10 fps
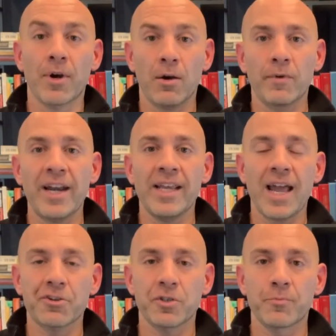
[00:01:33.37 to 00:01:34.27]
Our rating
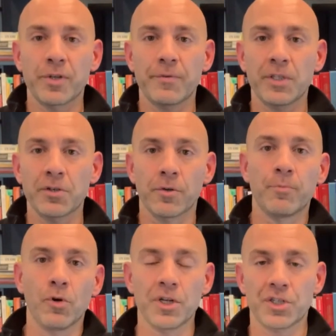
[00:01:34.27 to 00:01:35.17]
actually briefly turned
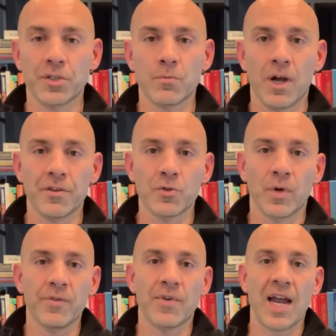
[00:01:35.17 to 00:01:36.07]
bullish as well, the
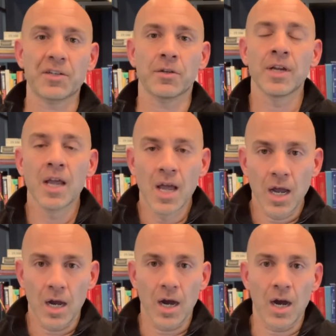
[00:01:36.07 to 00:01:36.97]
20 factor
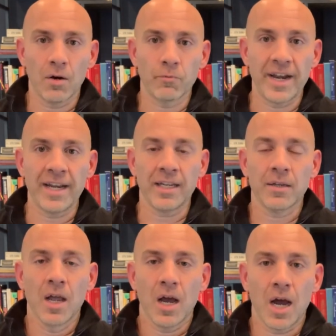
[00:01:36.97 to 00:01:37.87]
uh, rating
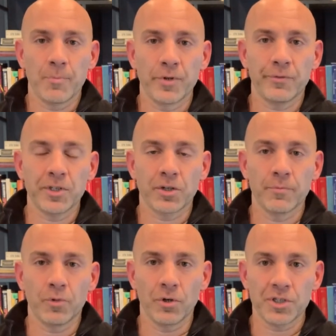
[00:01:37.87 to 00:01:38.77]
uh, briefly turned
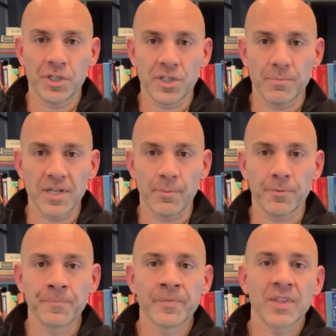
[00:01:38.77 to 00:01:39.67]
bullish in September.